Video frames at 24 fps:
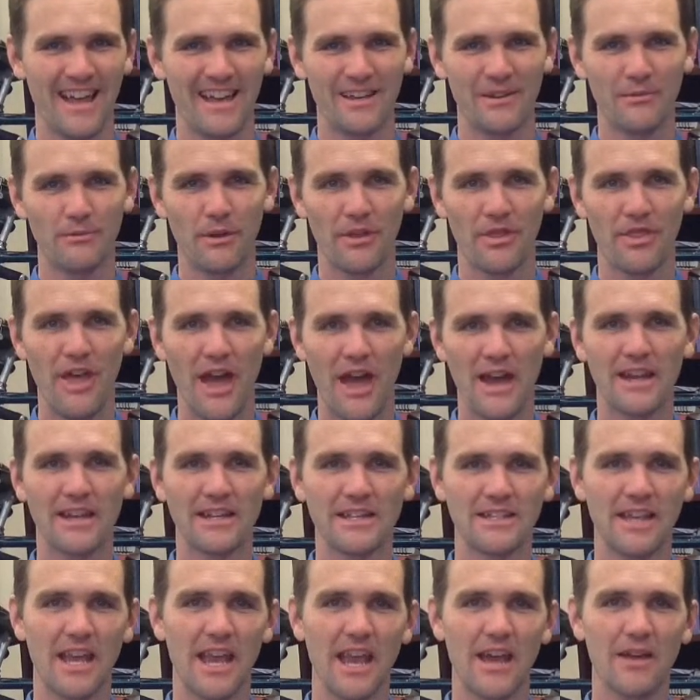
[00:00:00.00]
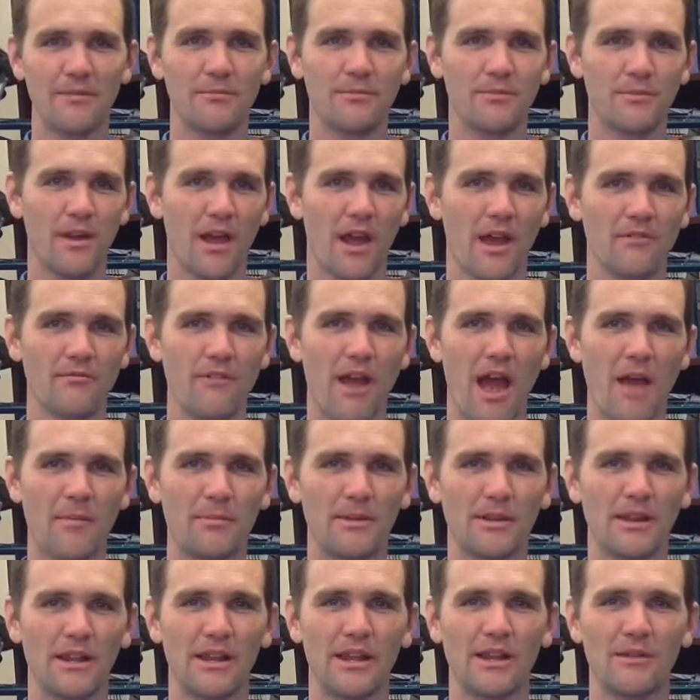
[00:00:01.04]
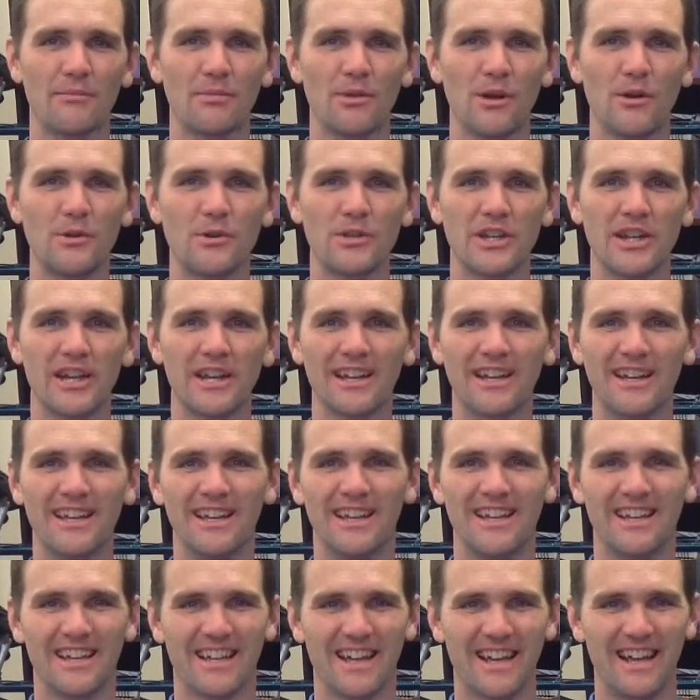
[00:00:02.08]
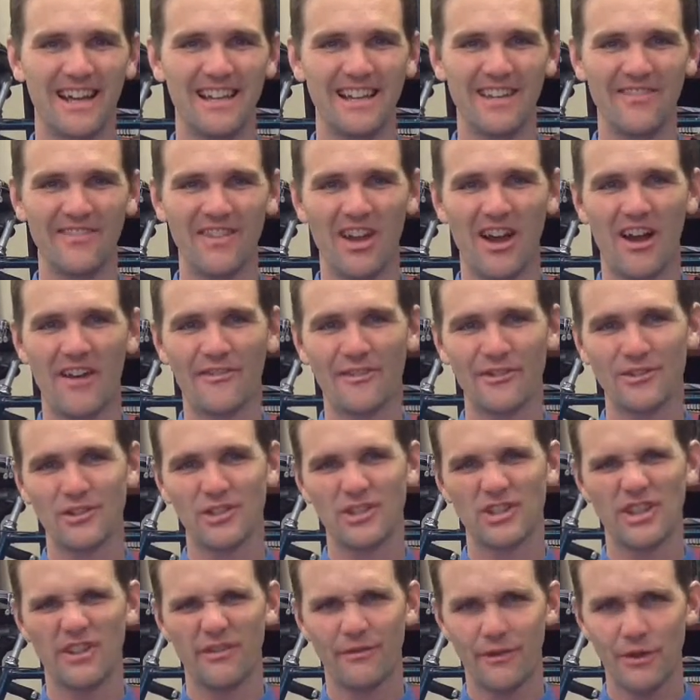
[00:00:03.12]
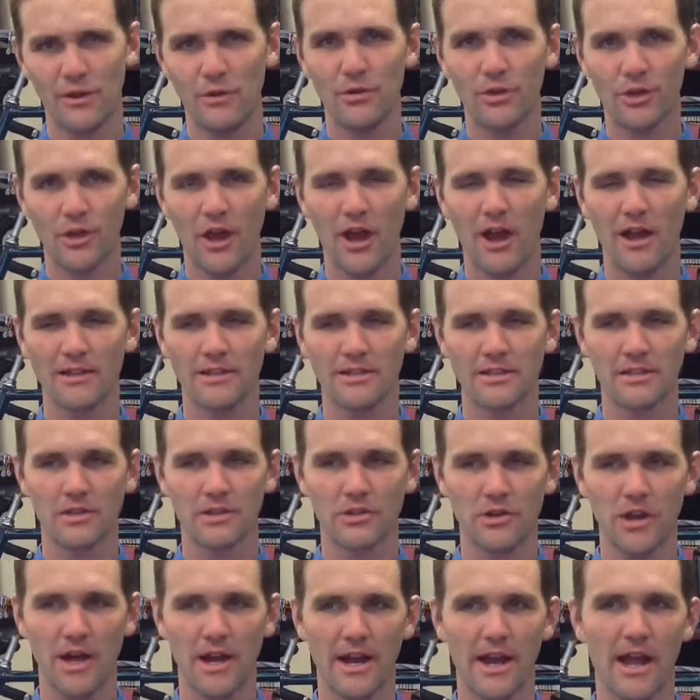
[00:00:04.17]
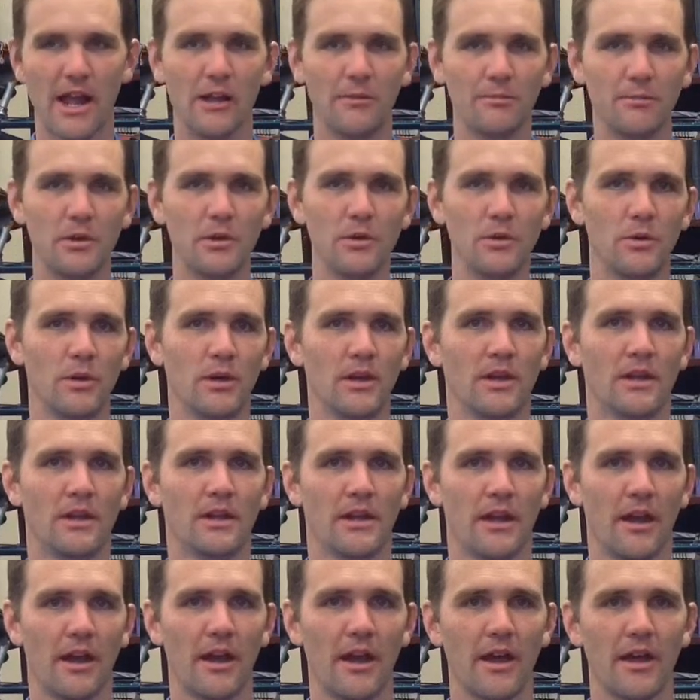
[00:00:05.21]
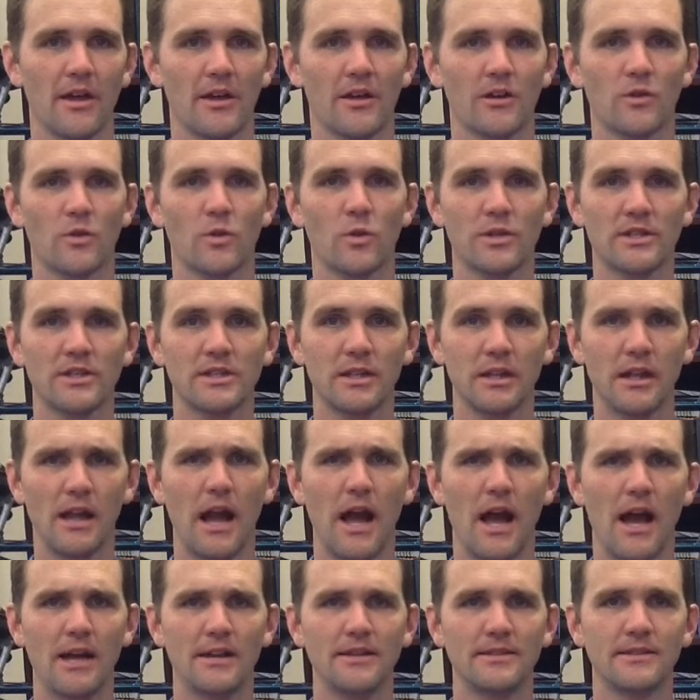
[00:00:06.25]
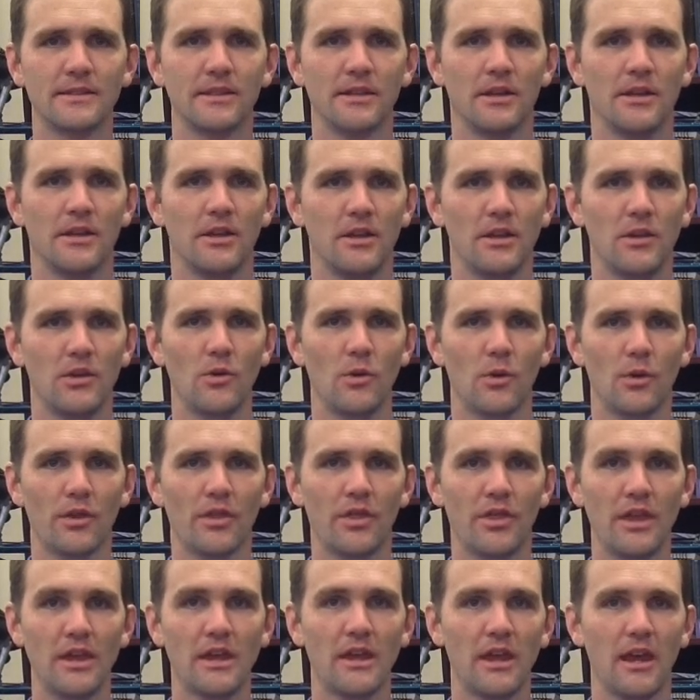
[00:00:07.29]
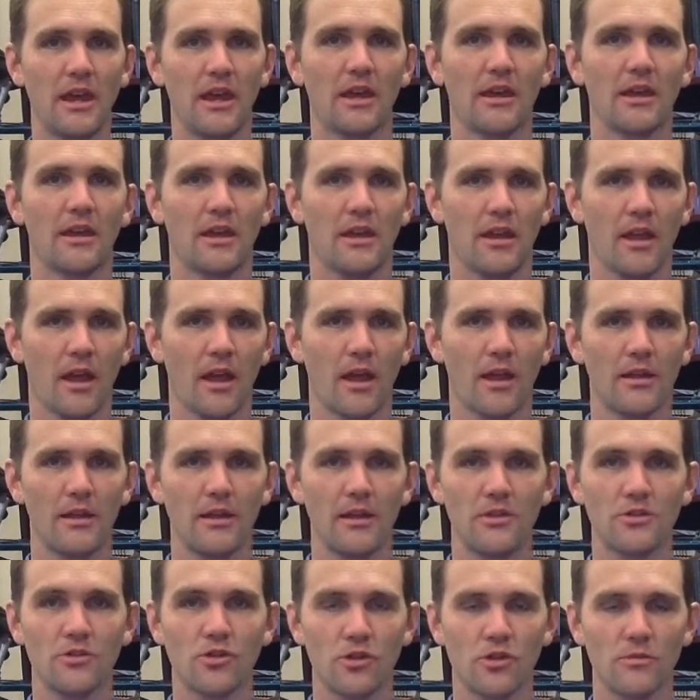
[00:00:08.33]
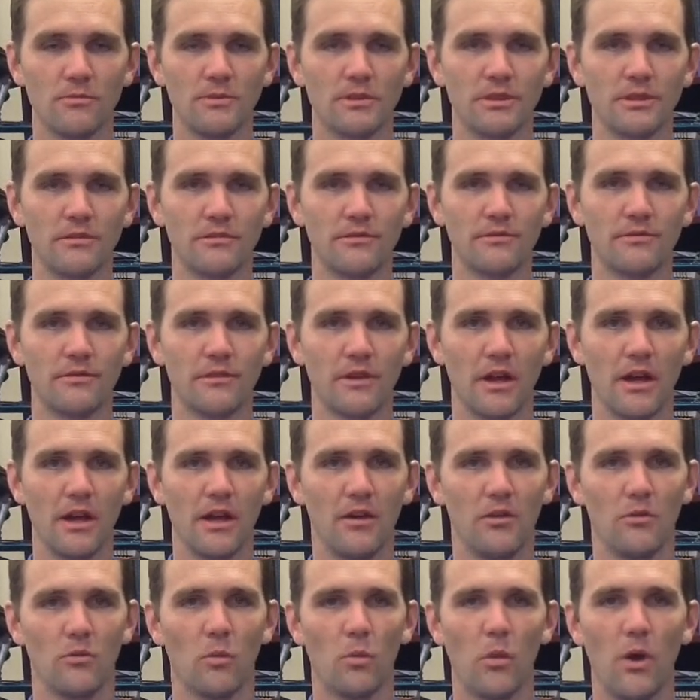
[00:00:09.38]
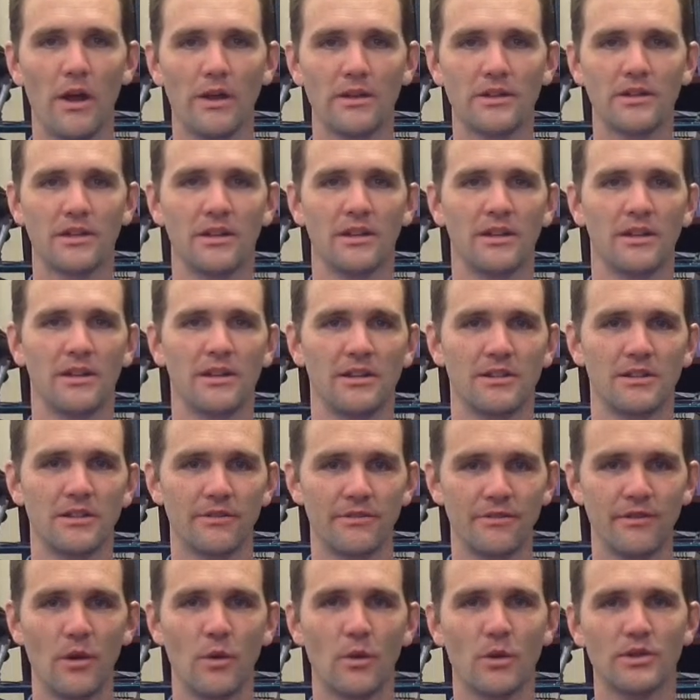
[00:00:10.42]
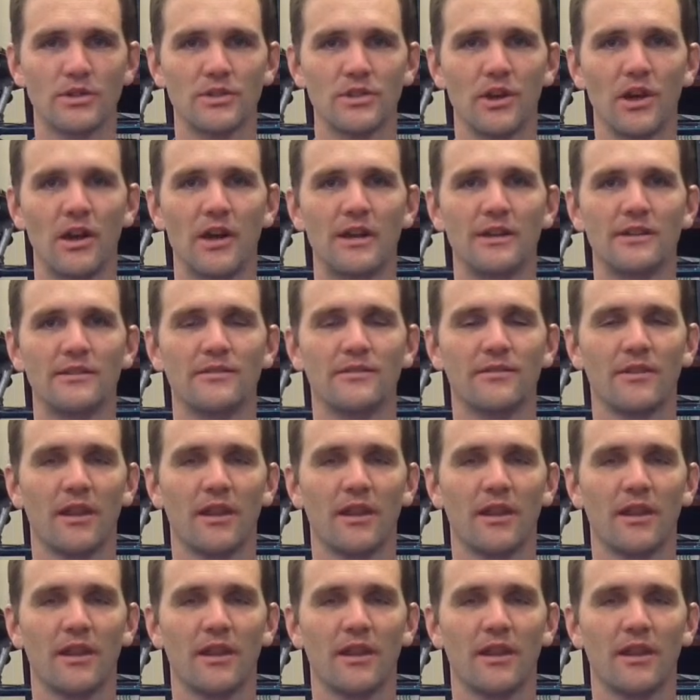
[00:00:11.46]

With that exam rapidly approaching, let me offer just a few thoughts to try to help you crystallize your thinking in terms of what to focus on